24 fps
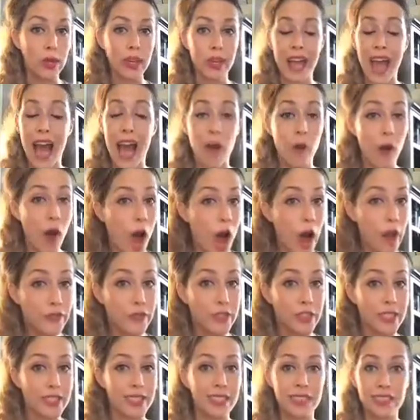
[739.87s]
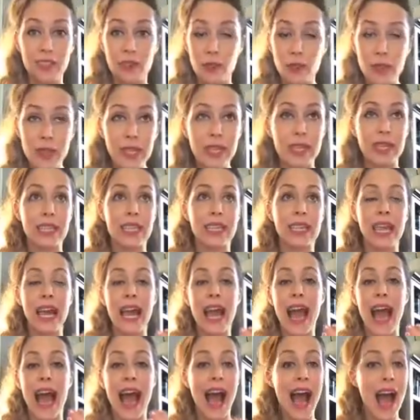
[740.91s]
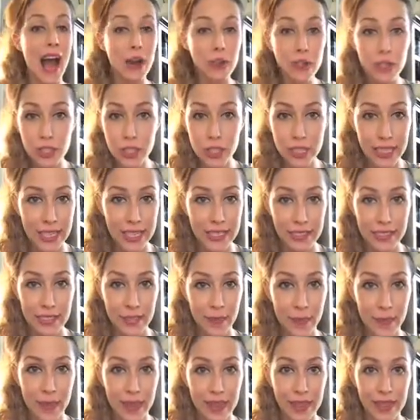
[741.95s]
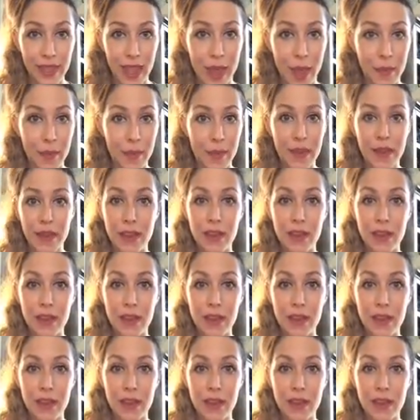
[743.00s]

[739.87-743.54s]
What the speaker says: How often? Is it weekly? How should they submit them?